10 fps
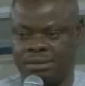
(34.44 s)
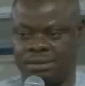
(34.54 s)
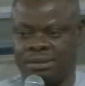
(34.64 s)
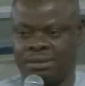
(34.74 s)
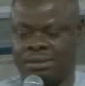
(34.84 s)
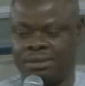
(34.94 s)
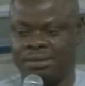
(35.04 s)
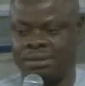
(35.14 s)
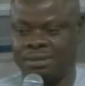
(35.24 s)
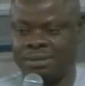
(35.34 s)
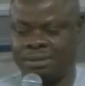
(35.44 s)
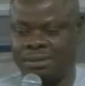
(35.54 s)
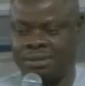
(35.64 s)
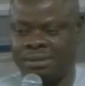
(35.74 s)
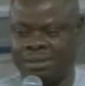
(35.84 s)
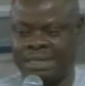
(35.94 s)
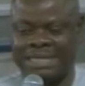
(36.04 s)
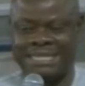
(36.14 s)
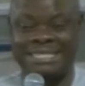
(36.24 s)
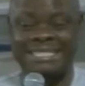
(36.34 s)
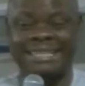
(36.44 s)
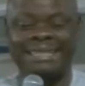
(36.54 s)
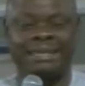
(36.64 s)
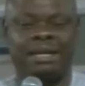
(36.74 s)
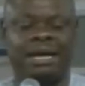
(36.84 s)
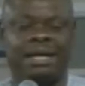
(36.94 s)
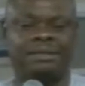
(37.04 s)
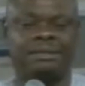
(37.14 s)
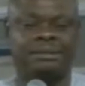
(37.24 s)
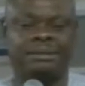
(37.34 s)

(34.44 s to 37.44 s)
and he has a single heart.